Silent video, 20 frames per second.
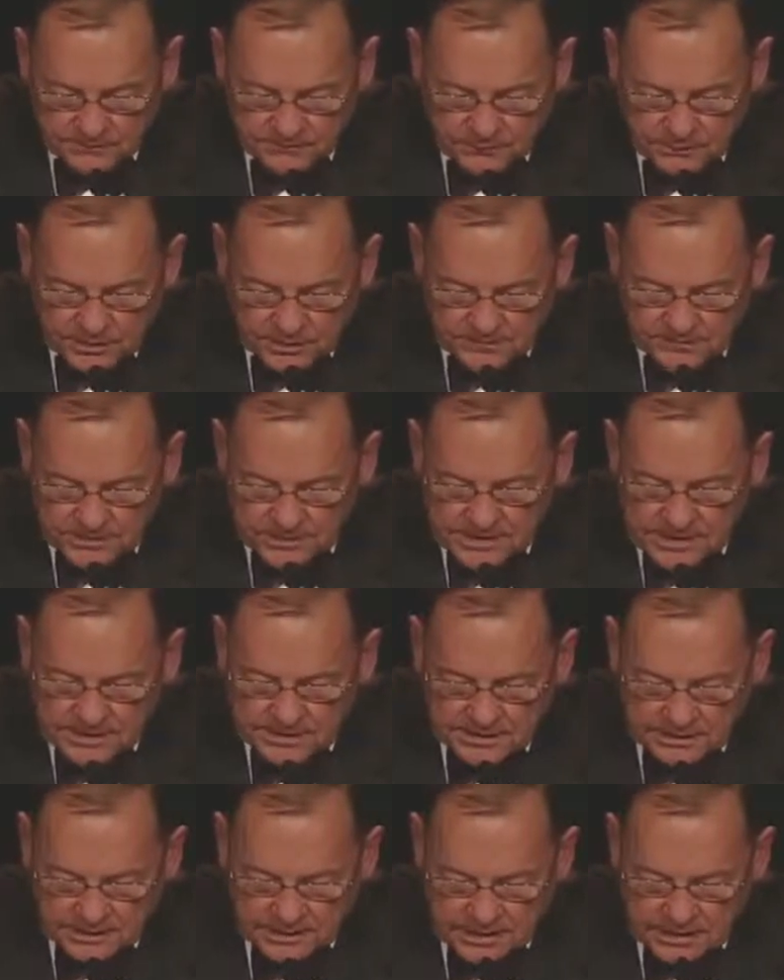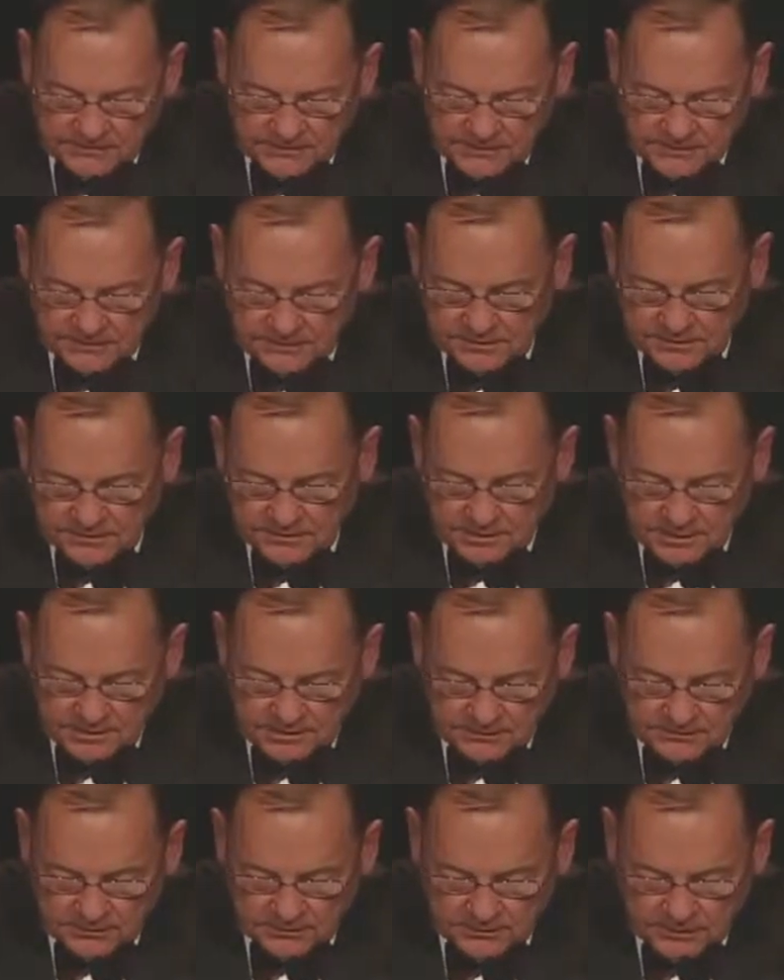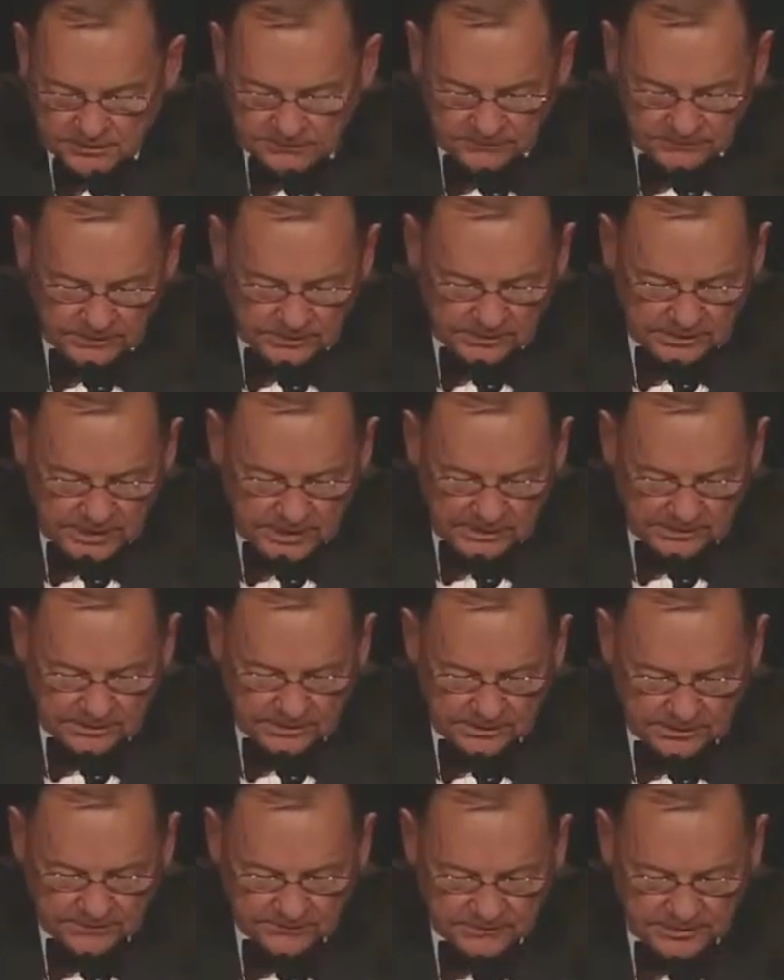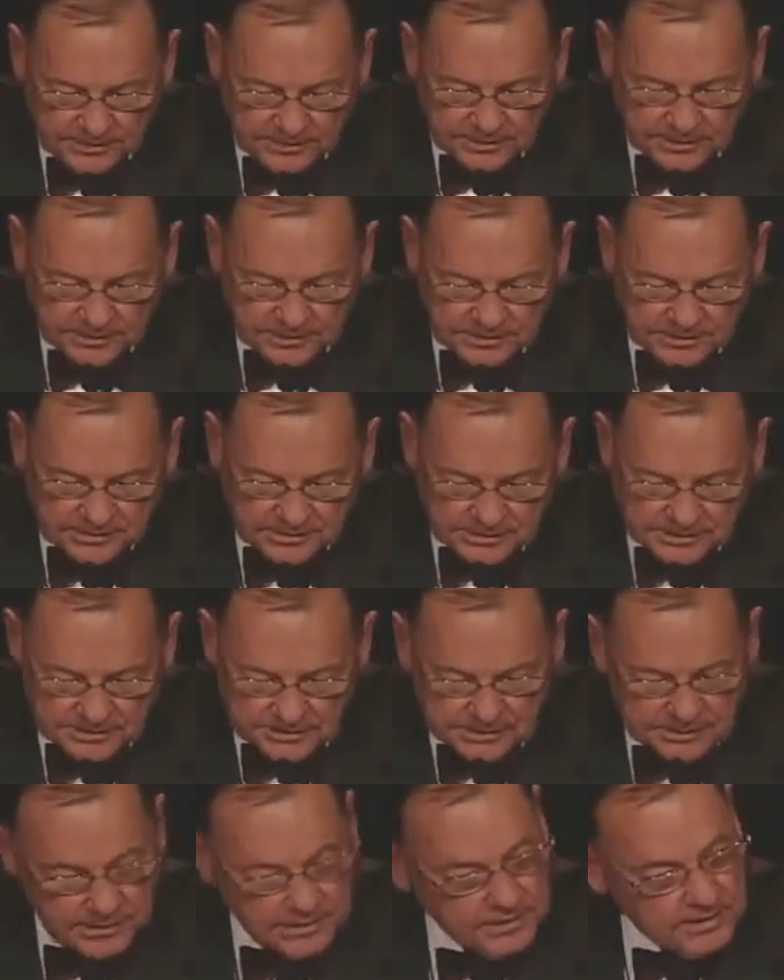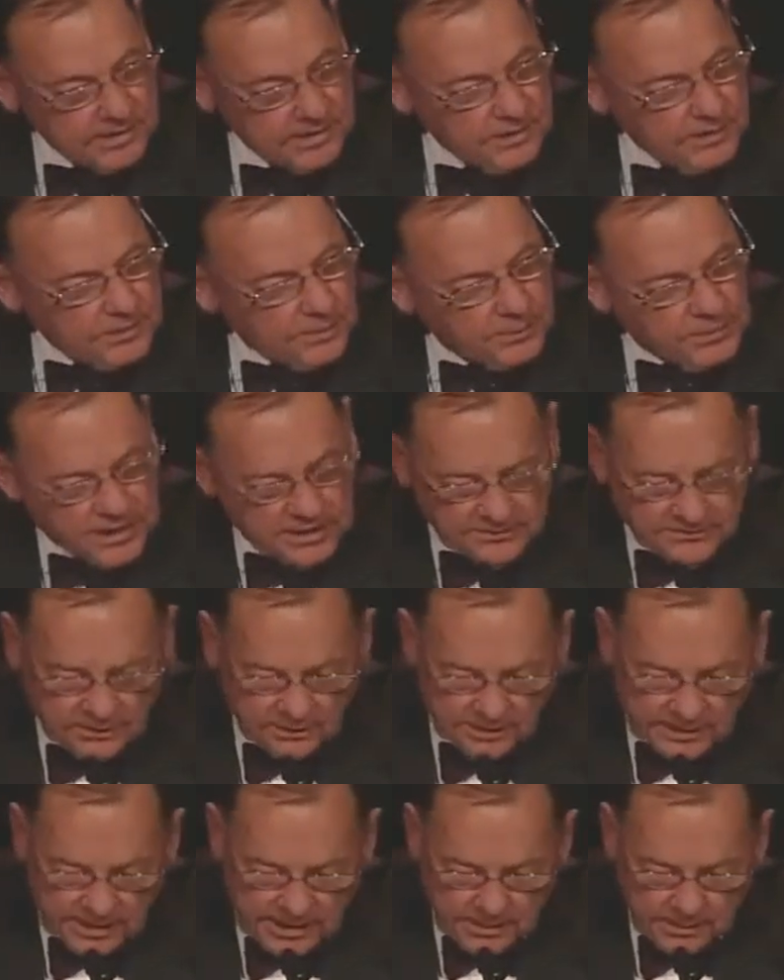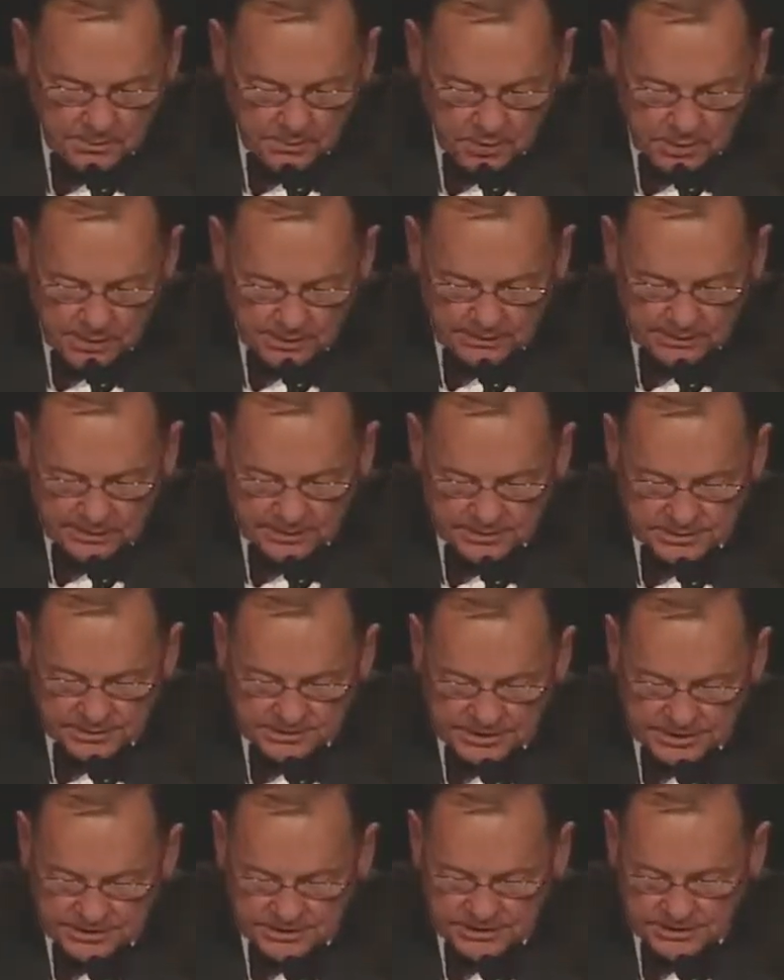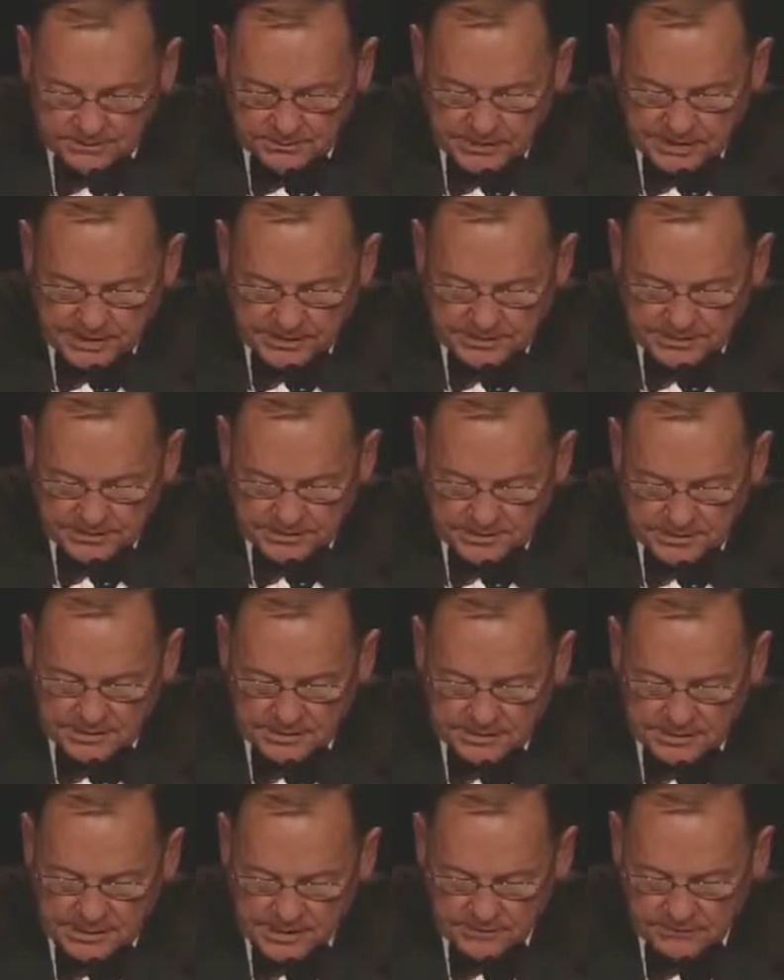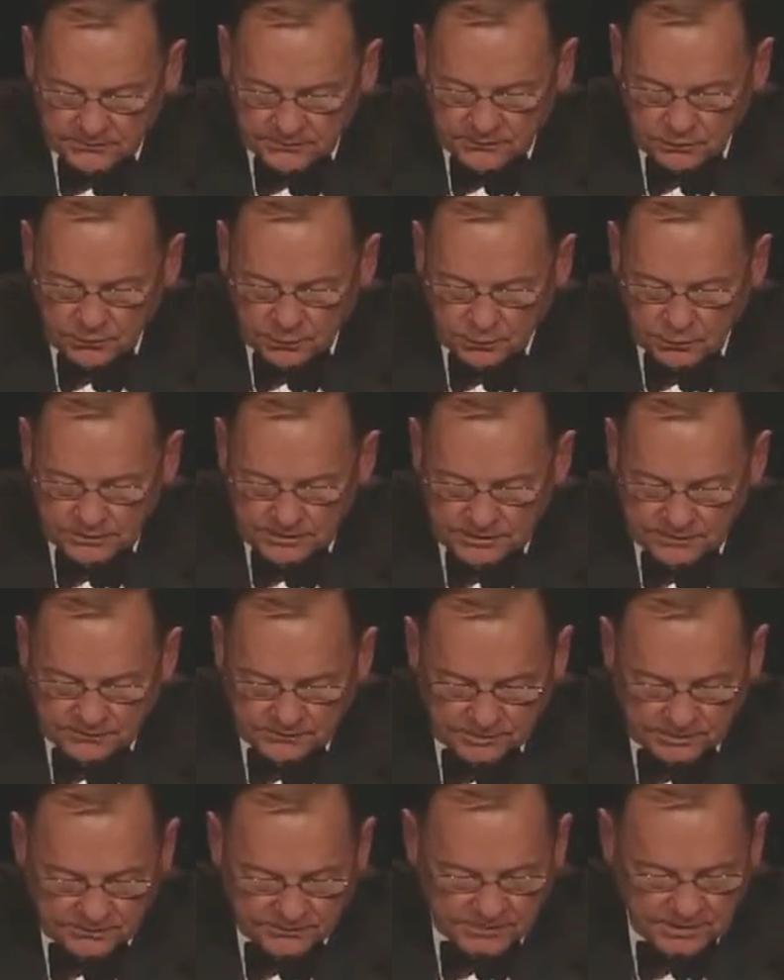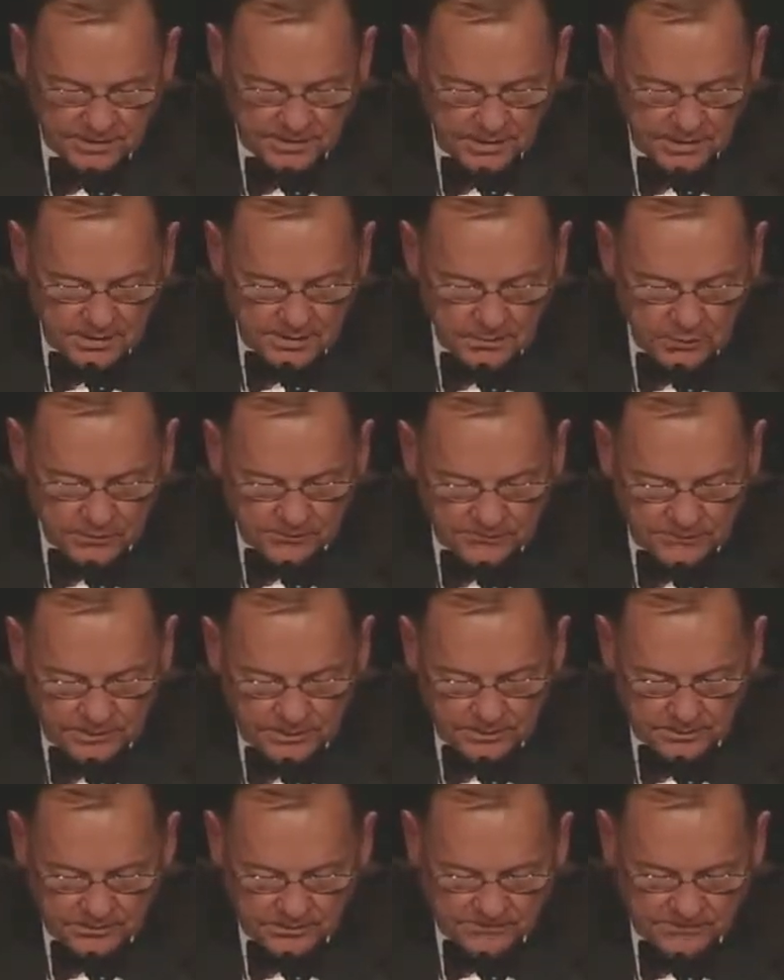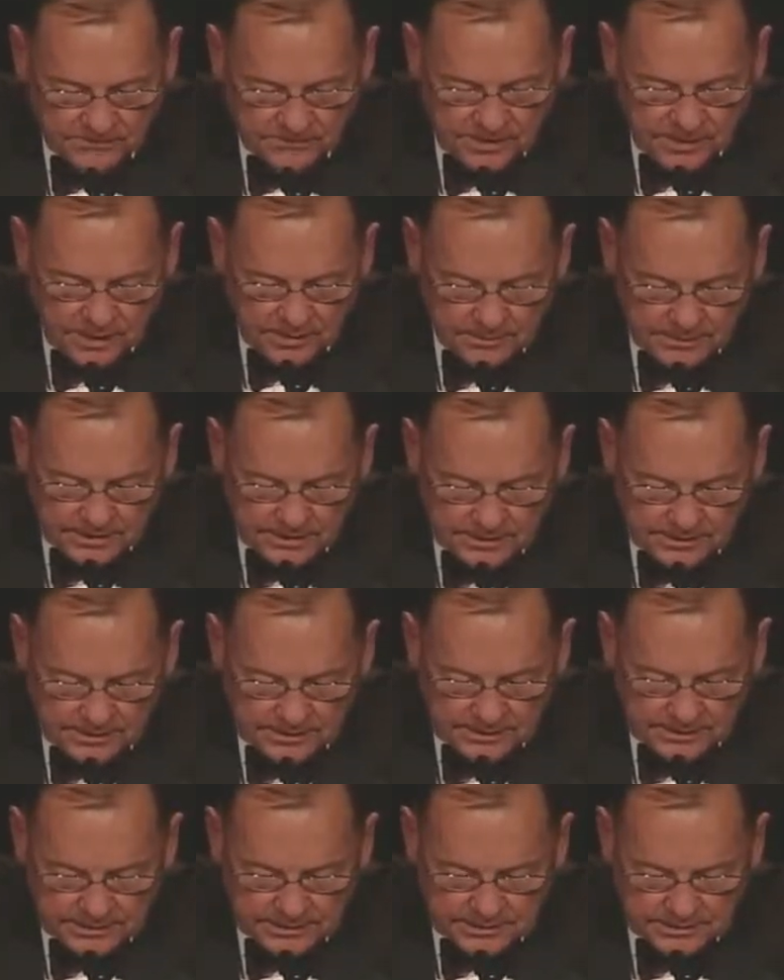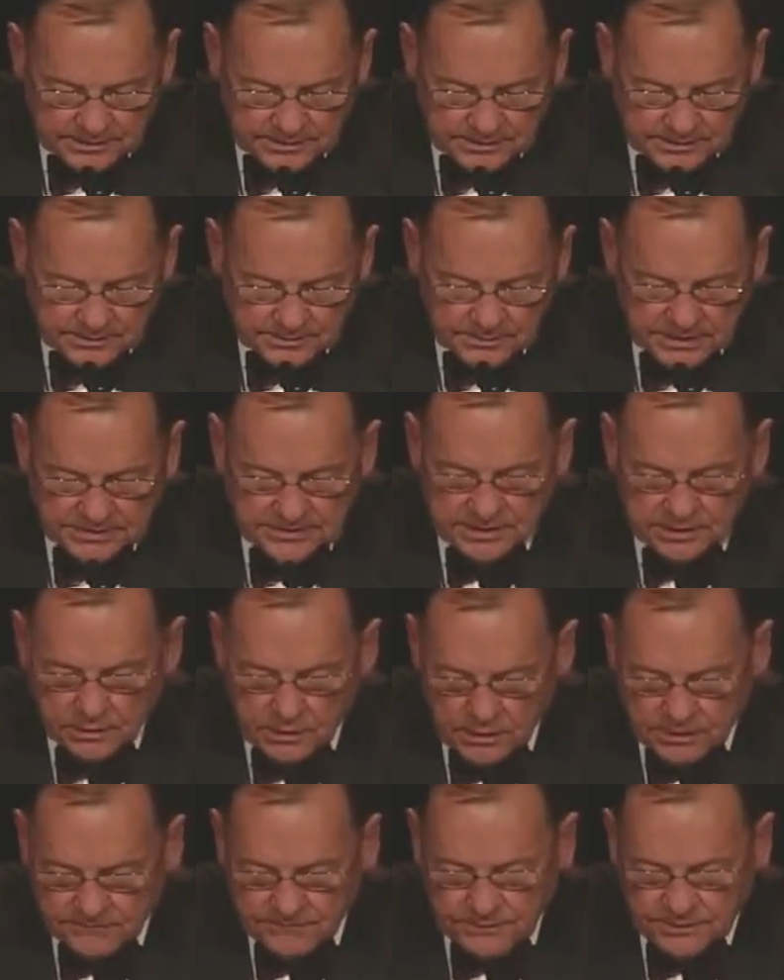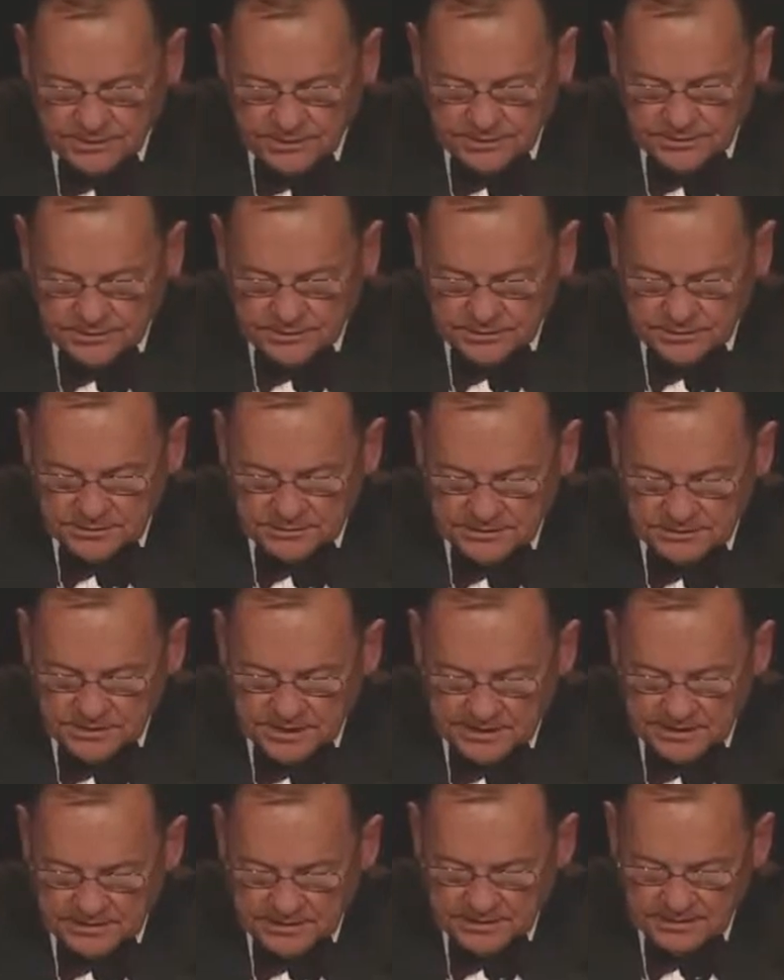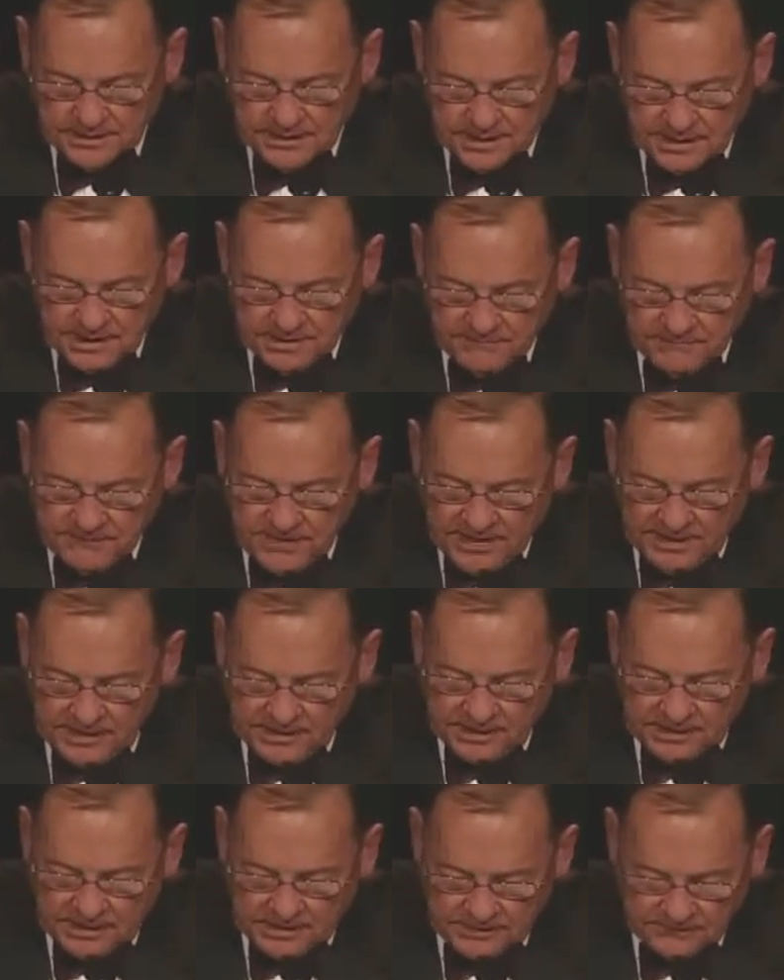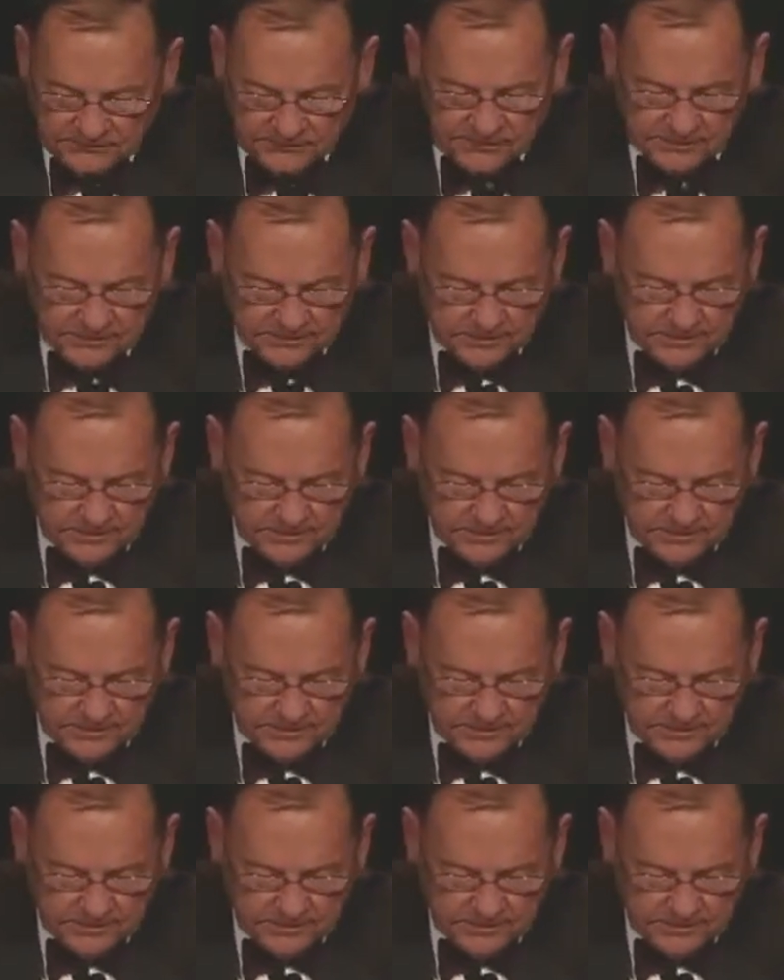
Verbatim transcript: Before even taking office, he su successfully lobbied the state legislature to pass a landmark education package that allows school districts more freedom to fire bad teachers, makes it harder for teachers to strike, and finally gives.